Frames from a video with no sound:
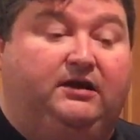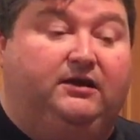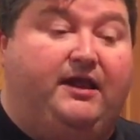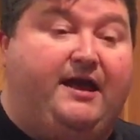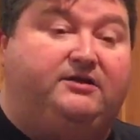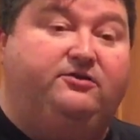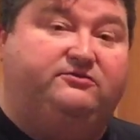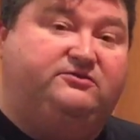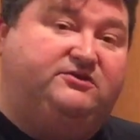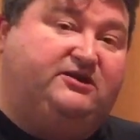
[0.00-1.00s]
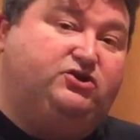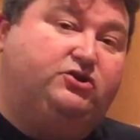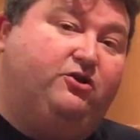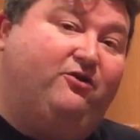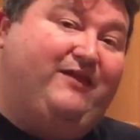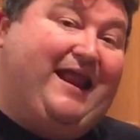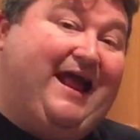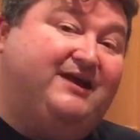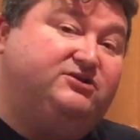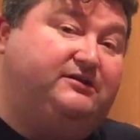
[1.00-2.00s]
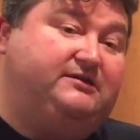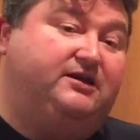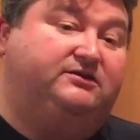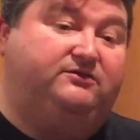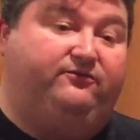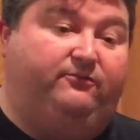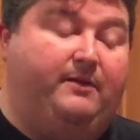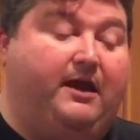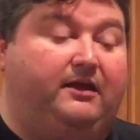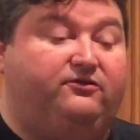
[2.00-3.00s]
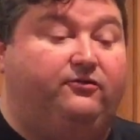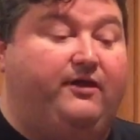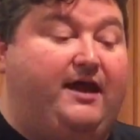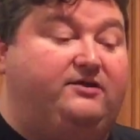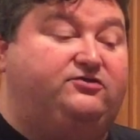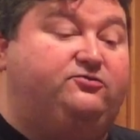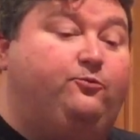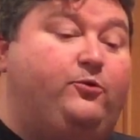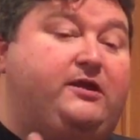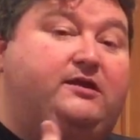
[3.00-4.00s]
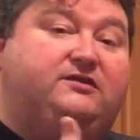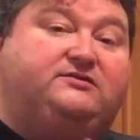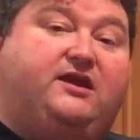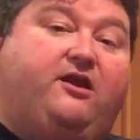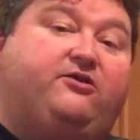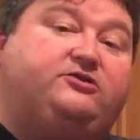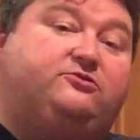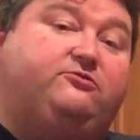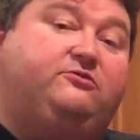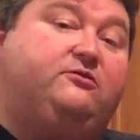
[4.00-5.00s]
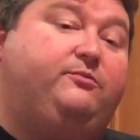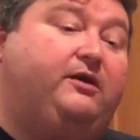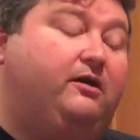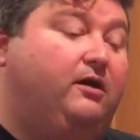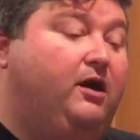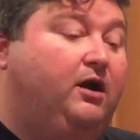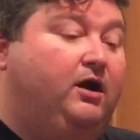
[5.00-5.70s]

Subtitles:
lactose is a sugar that actually doesn't ferment. So that sweetness carries through to the beer.